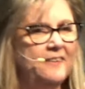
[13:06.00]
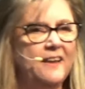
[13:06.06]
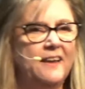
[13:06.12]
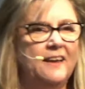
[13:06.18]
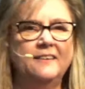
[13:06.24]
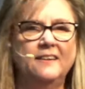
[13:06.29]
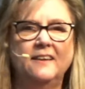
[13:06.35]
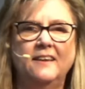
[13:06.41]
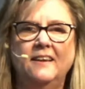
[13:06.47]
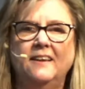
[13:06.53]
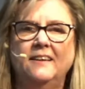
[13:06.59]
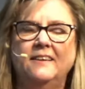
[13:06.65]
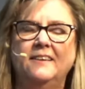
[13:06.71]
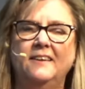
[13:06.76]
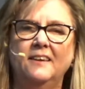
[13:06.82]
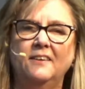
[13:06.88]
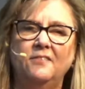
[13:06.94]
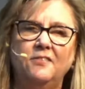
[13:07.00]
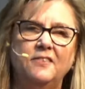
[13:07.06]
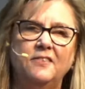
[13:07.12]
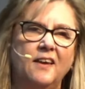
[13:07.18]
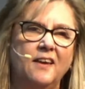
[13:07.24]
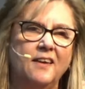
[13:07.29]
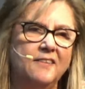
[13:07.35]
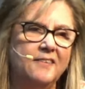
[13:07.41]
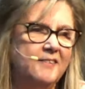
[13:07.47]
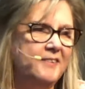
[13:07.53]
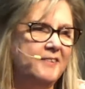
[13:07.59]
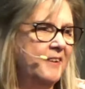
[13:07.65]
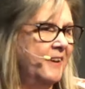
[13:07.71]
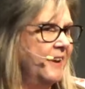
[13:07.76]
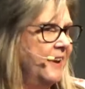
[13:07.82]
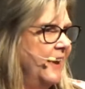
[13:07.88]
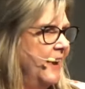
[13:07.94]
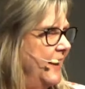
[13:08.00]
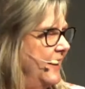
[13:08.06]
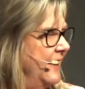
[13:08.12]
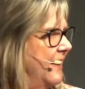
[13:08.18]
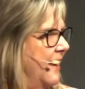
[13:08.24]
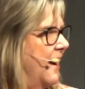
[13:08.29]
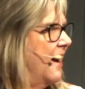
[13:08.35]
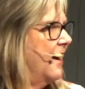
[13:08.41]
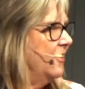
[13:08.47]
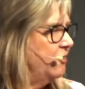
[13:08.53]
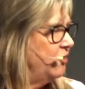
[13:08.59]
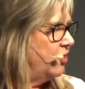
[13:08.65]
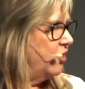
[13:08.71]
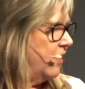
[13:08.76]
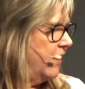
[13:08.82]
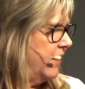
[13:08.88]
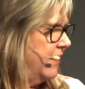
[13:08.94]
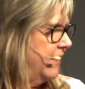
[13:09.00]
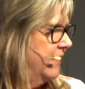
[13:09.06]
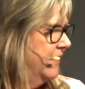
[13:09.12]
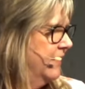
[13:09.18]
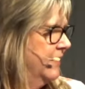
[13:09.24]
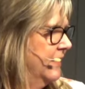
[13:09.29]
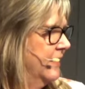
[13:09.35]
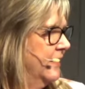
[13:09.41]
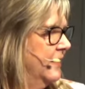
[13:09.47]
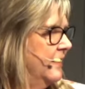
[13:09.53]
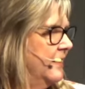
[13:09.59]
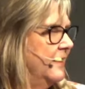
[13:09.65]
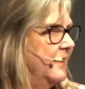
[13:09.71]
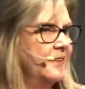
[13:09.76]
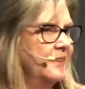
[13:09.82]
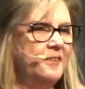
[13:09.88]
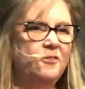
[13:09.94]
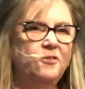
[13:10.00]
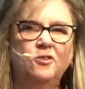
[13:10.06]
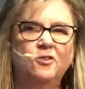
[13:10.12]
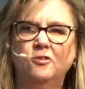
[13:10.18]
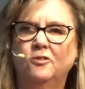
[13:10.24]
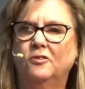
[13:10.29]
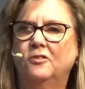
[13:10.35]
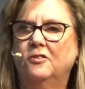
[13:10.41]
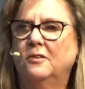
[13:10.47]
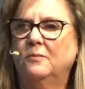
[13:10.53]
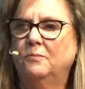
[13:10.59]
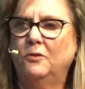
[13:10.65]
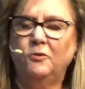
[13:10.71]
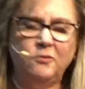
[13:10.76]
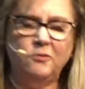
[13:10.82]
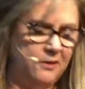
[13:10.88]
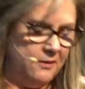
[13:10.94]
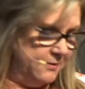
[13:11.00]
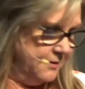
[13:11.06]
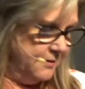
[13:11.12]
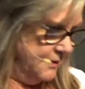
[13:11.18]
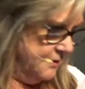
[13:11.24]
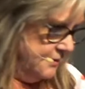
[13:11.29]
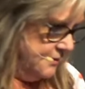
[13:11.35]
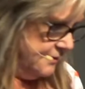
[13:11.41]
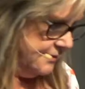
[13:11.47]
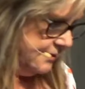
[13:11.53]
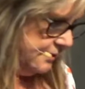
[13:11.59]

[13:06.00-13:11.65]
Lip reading: that gives us an entree into some newness, into